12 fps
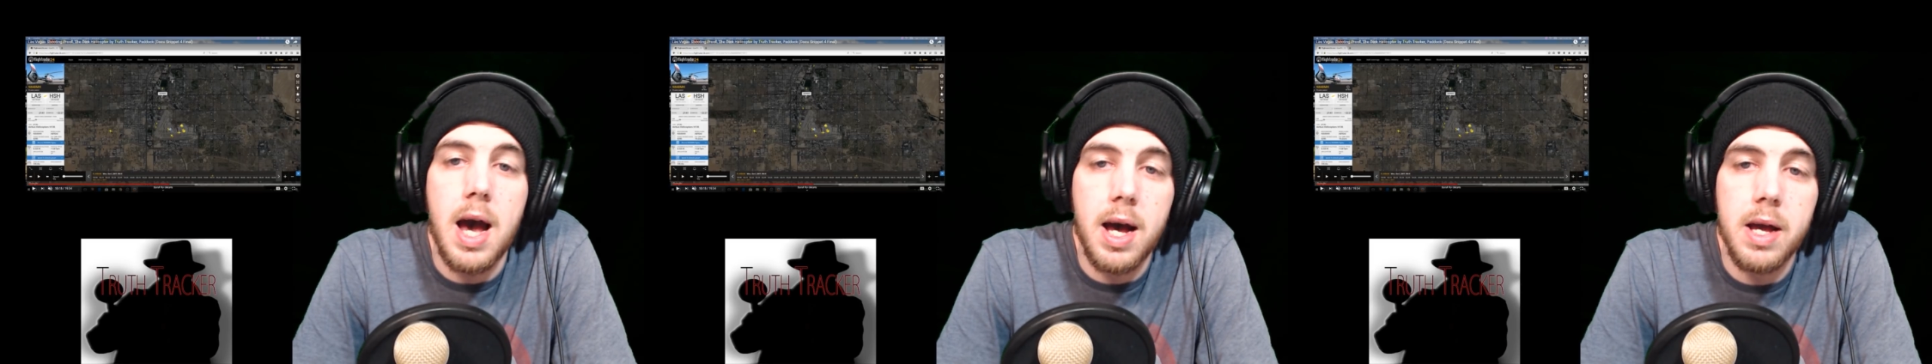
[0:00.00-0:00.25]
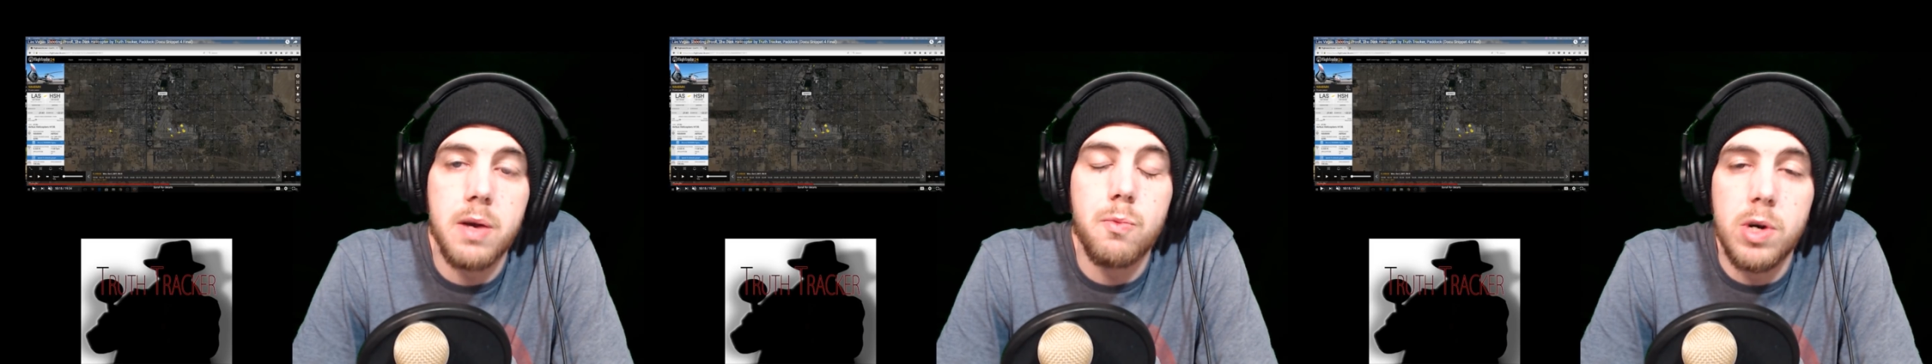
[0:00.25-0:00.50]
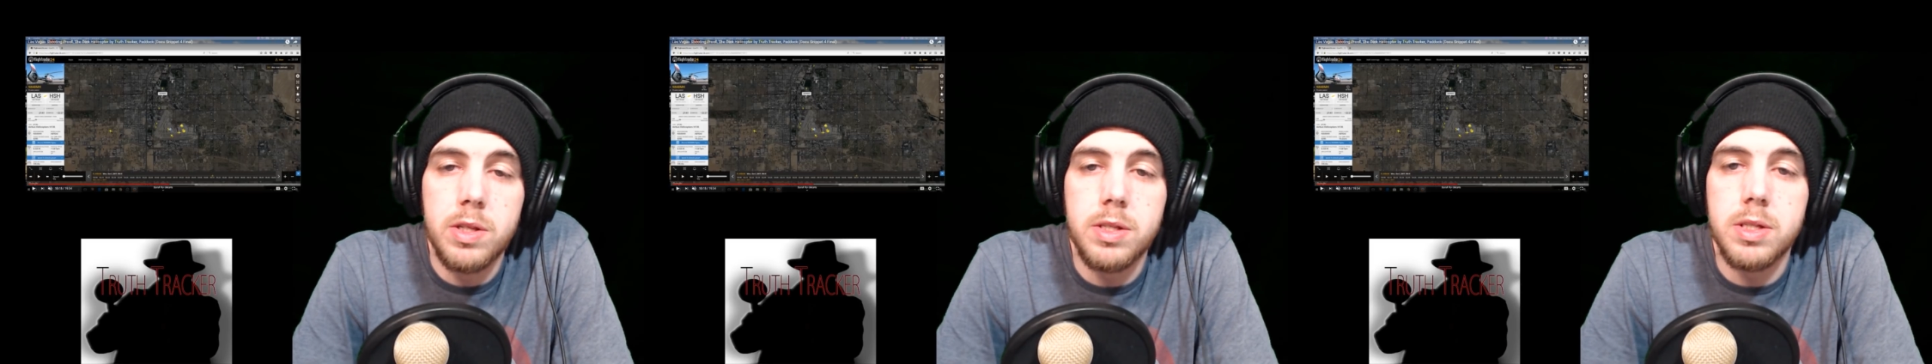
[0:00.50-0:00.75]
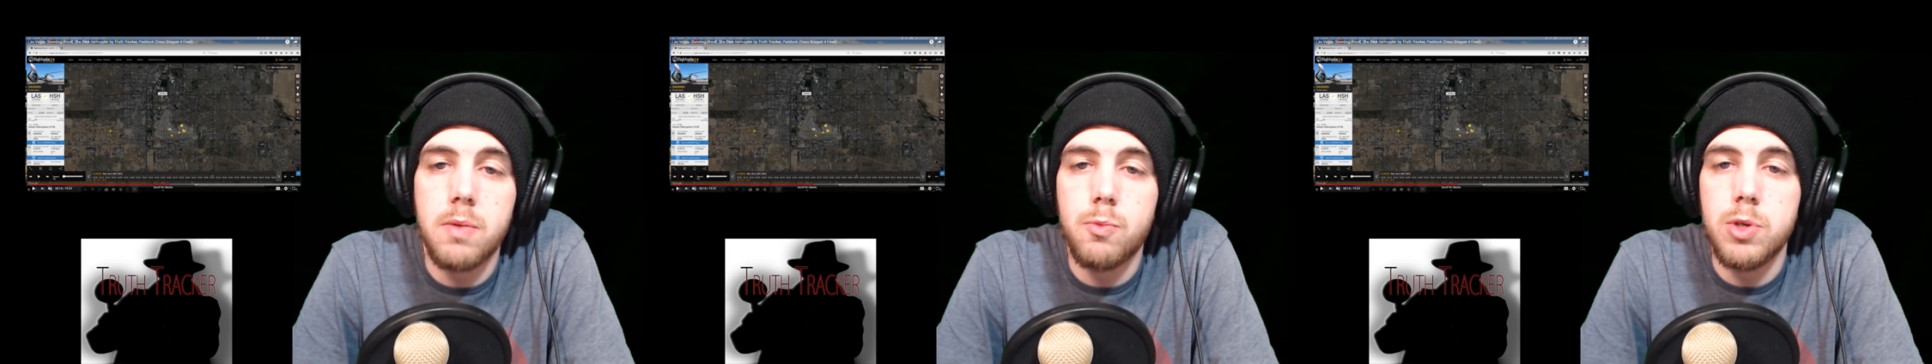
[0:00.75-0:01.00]
I want
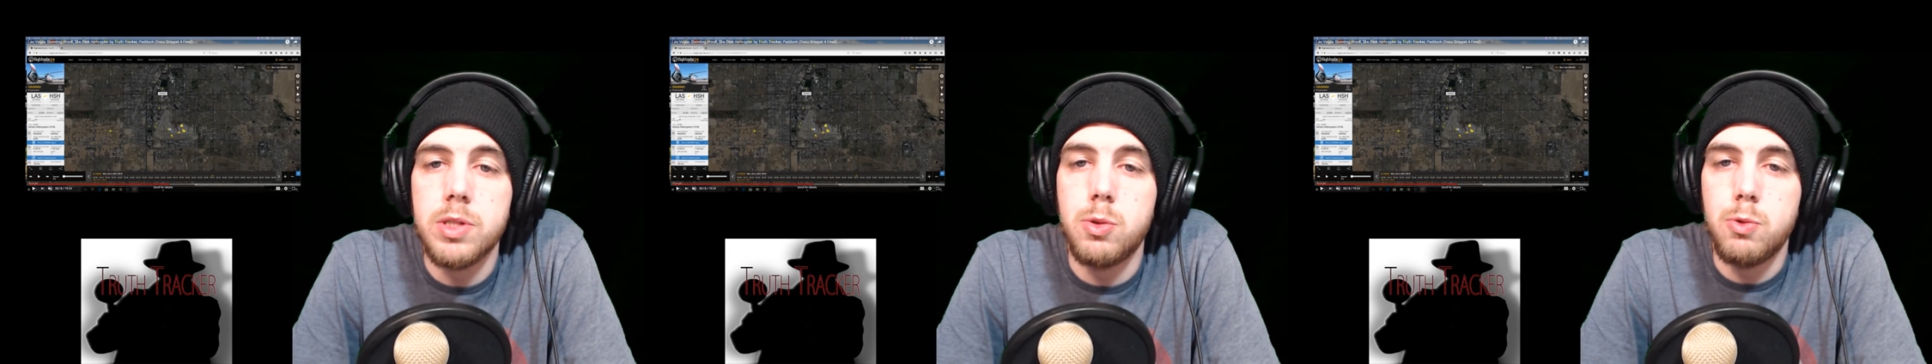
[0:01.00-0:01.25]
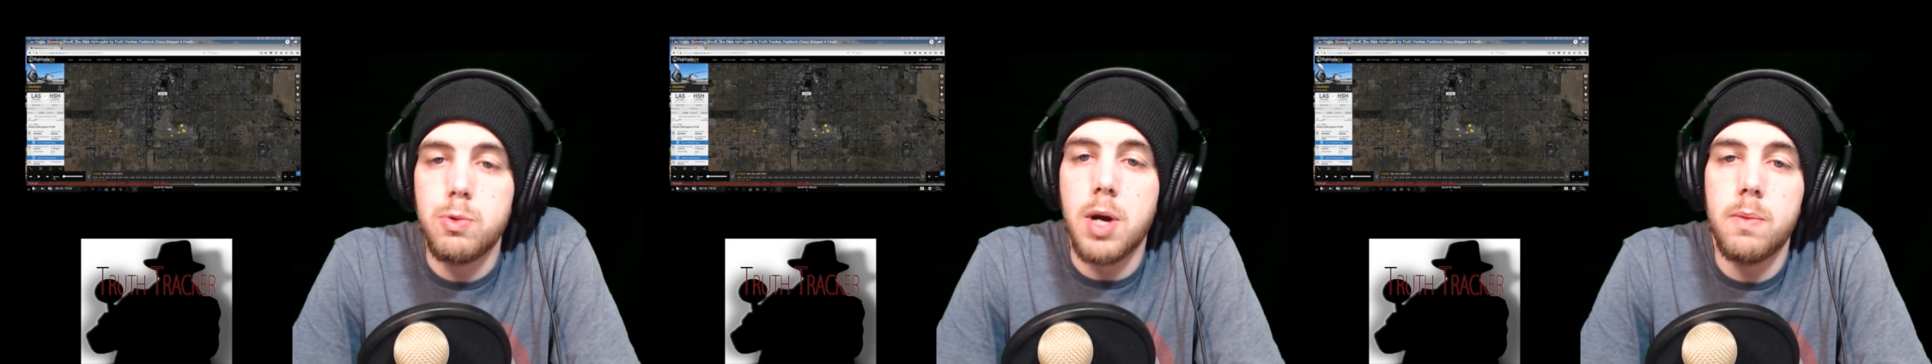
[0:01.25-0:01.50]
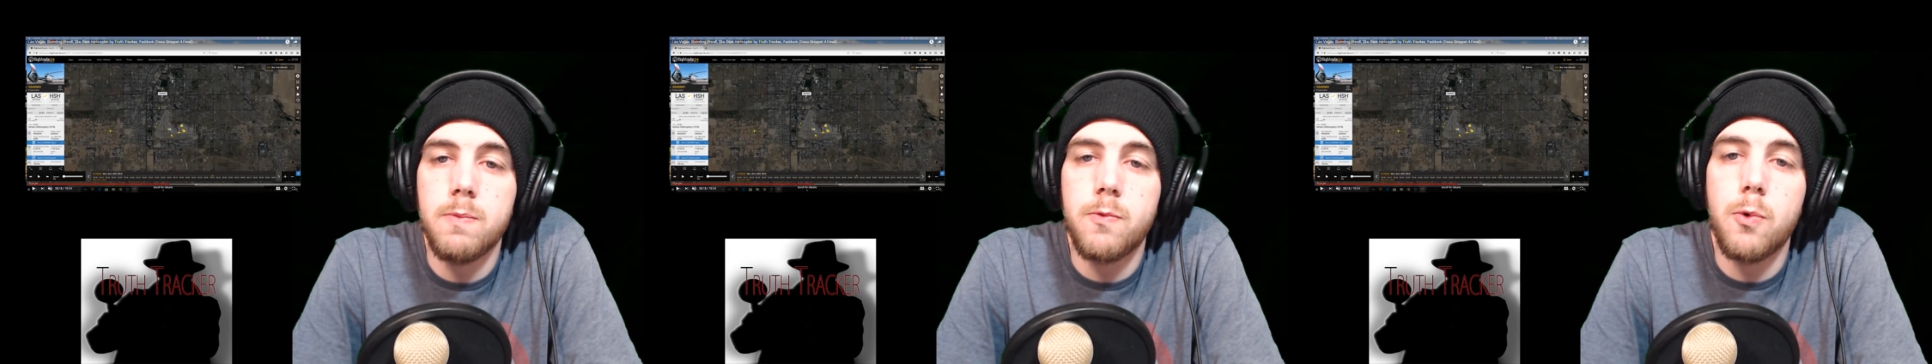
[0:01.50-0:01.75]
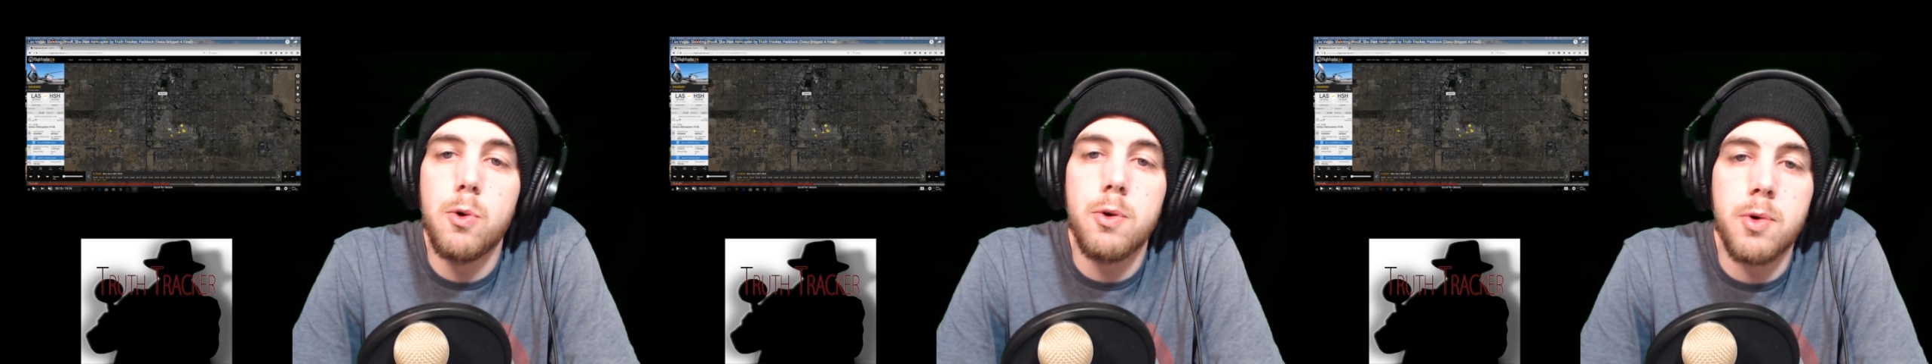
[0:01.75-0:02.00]
someone to come
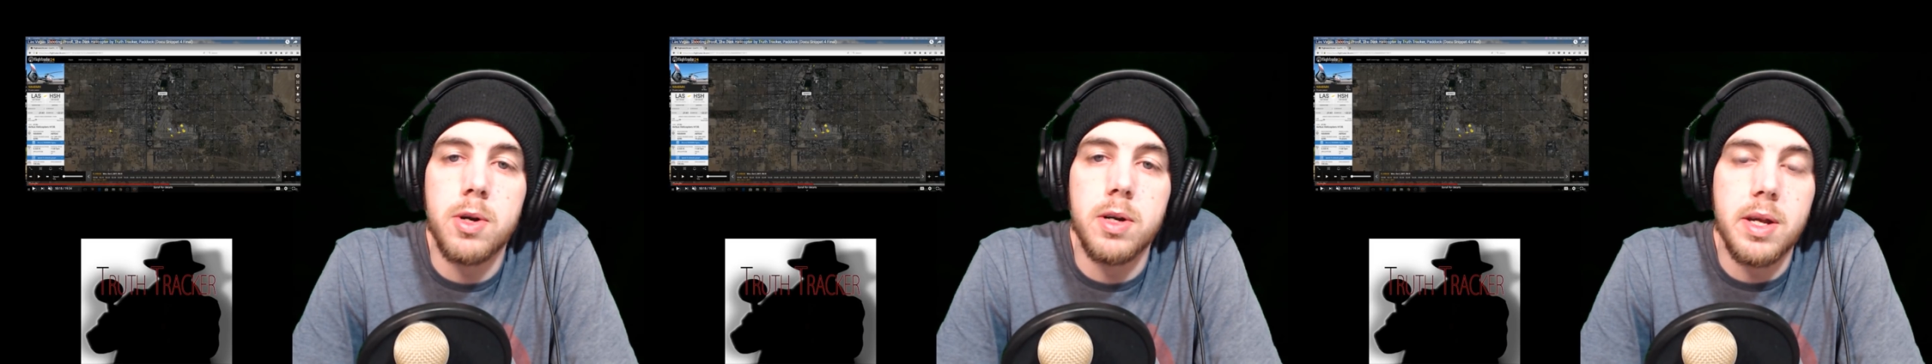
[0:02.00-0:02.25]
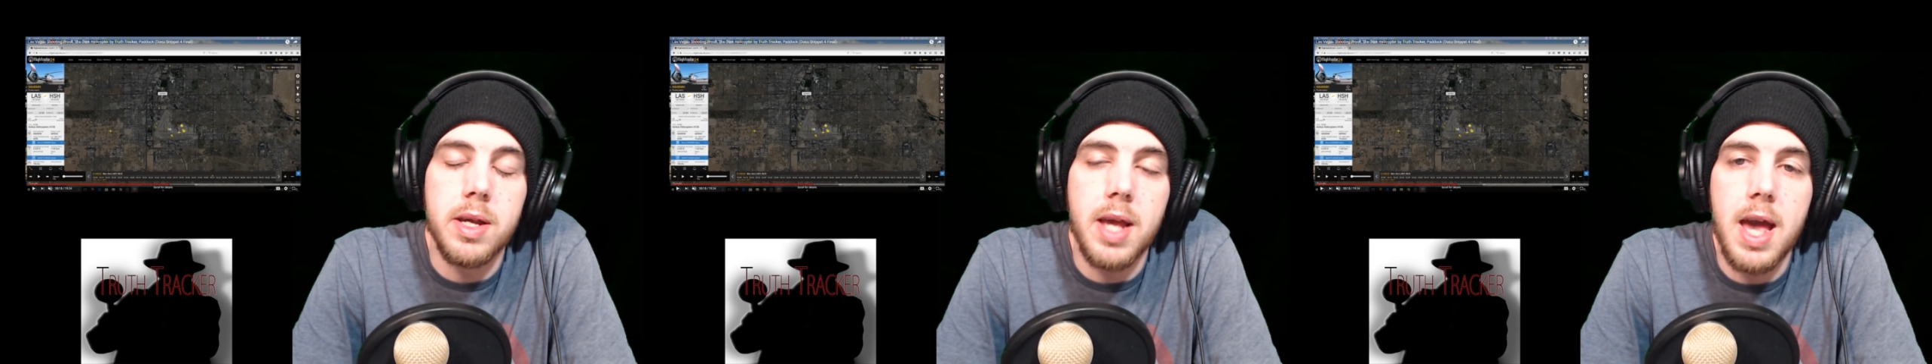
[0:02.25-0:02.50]
forward